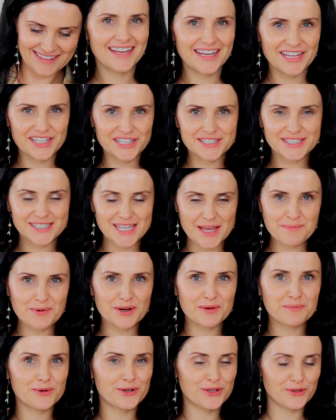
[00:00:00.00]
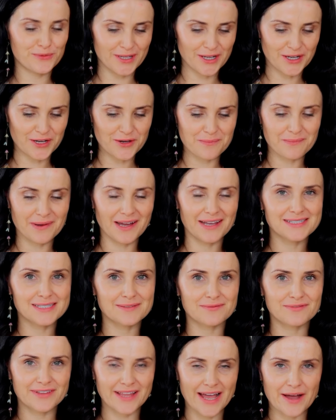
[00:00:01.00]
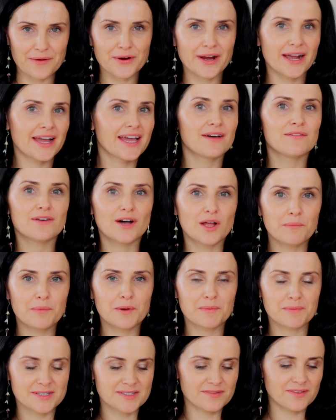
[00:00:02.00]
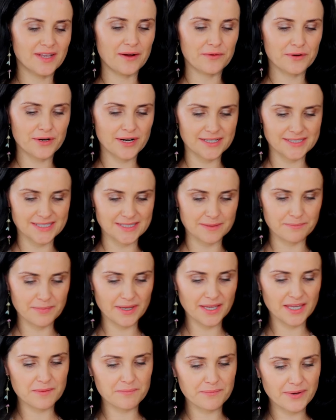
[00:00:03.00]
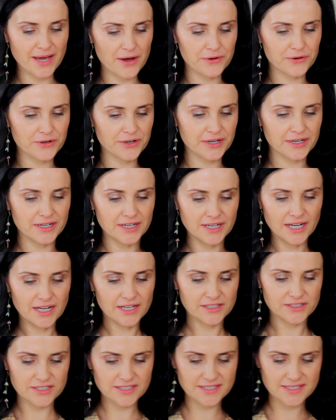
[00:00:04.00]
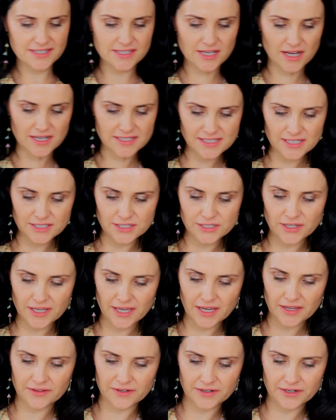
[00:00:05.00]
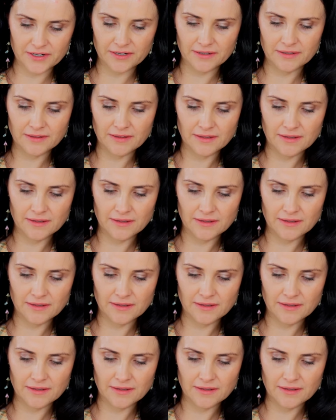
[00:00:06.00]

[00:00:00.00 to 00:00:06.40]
In a separate bowl, you wanna combine some flour. I have all-purpose flour and some baking powder. Just toss it together.